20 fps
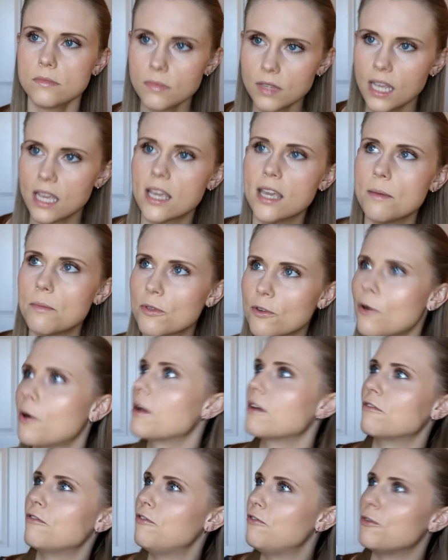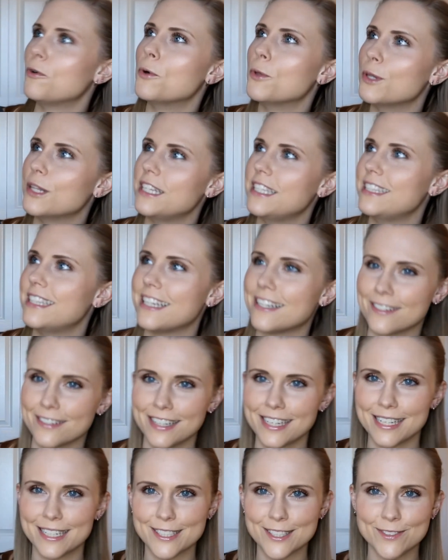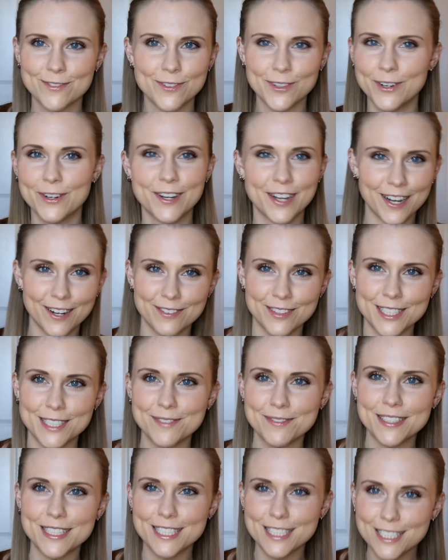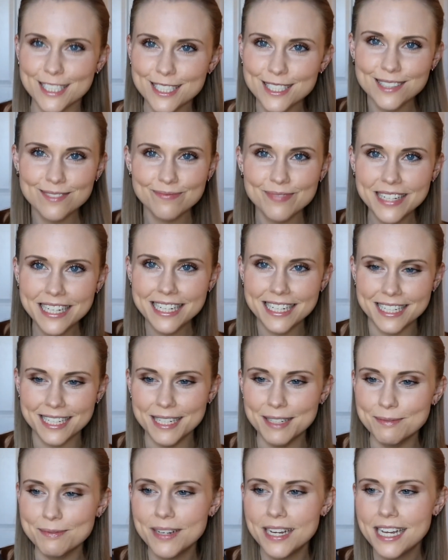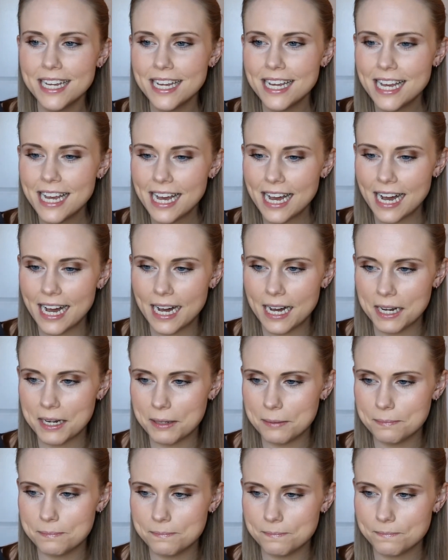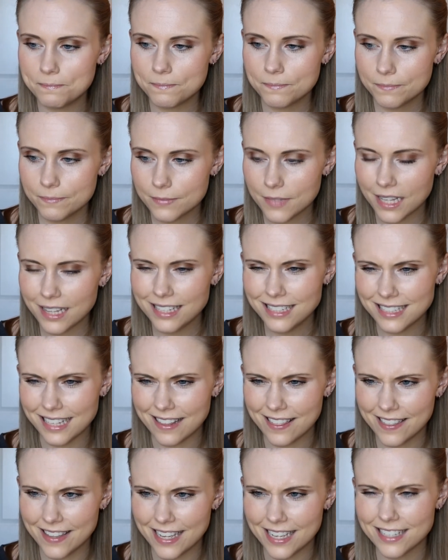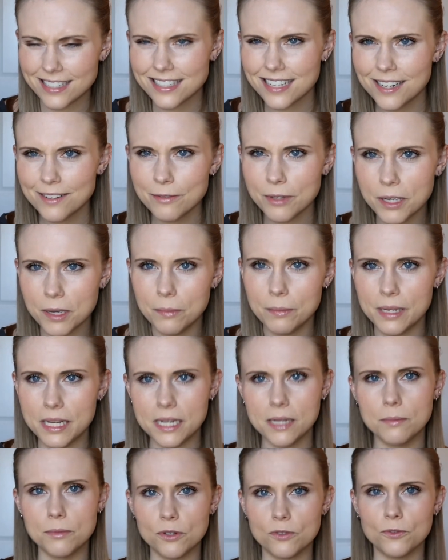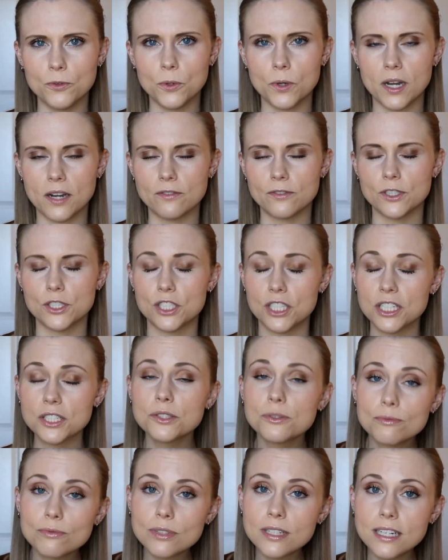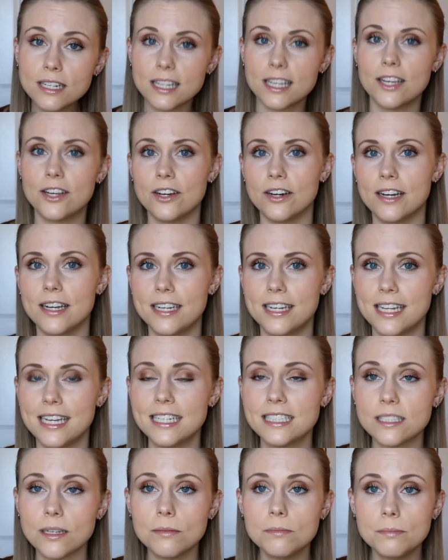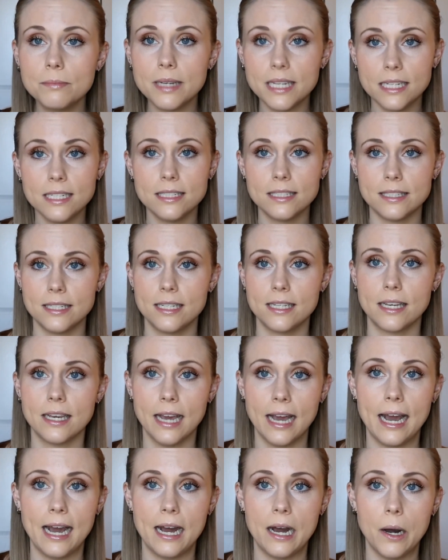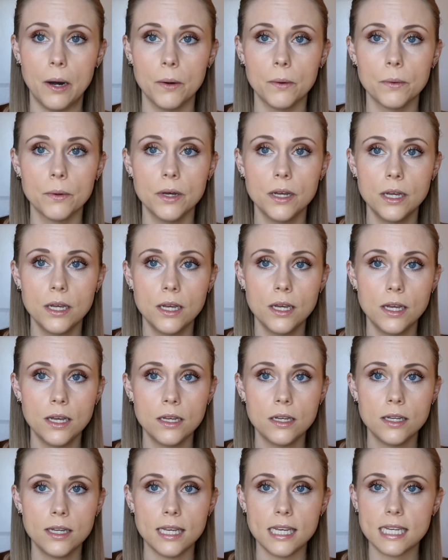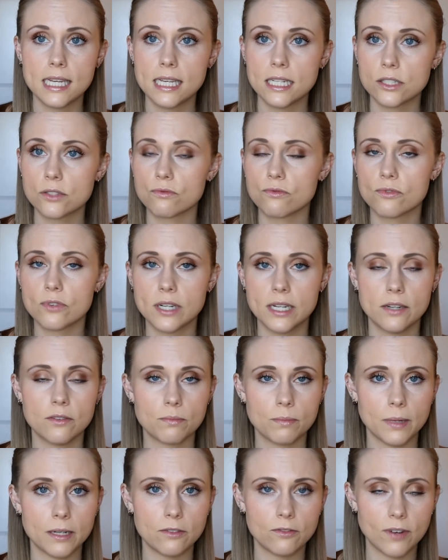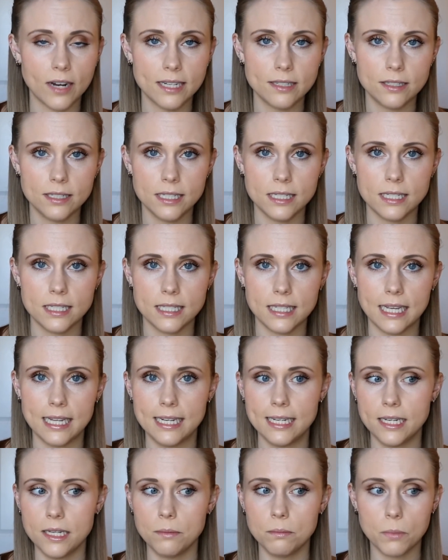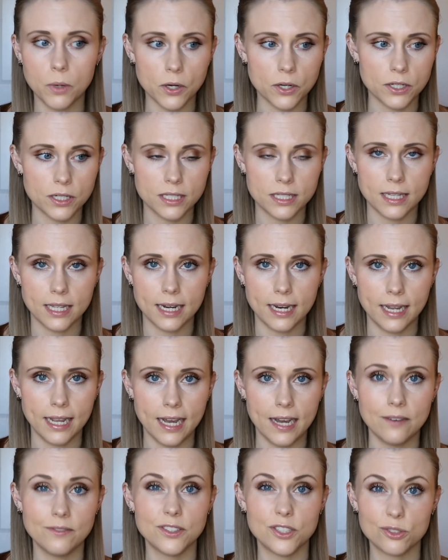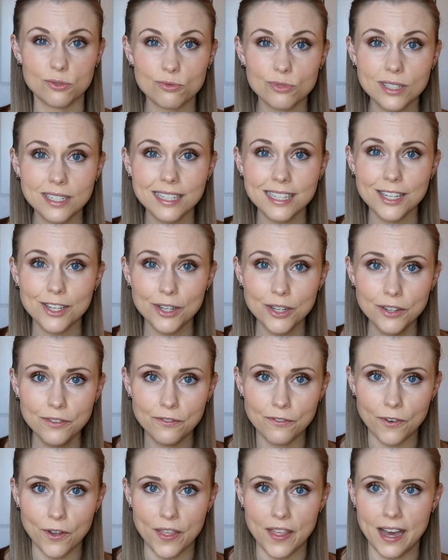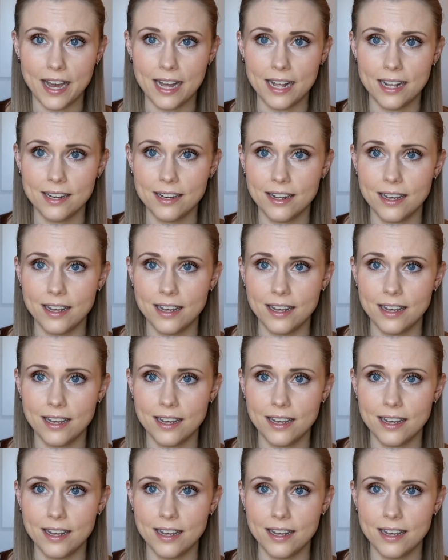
I keep throwing full in there like it's full coverage, but it's just medium. At least I think. It's kind of like a medium to full coverage. It's really good. It's amazing how it gets rid of my redness and any marks that I have. It's really good for that.